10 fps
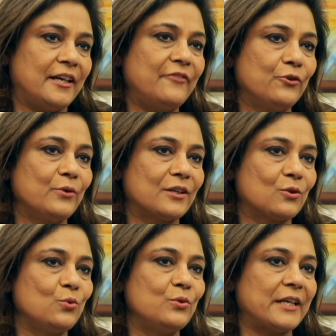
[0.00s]
if you
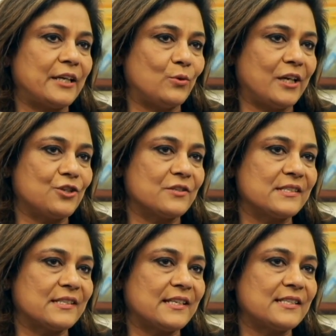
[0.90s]
include
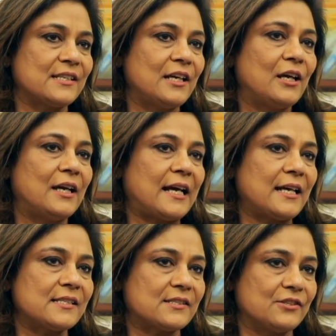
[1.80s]
education cess
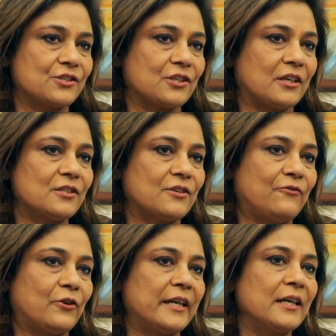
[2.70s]
and surcharge
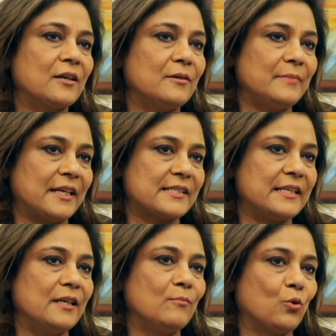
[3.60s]
for income
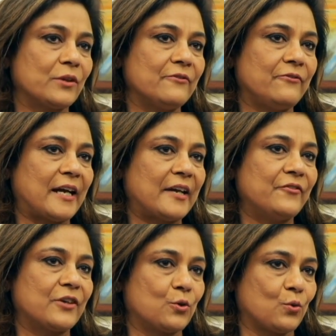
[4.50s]
exceeding more than
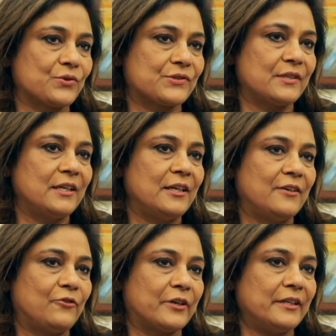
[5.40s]
5 crores
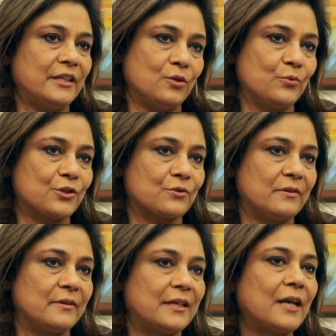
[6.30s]
for an individual.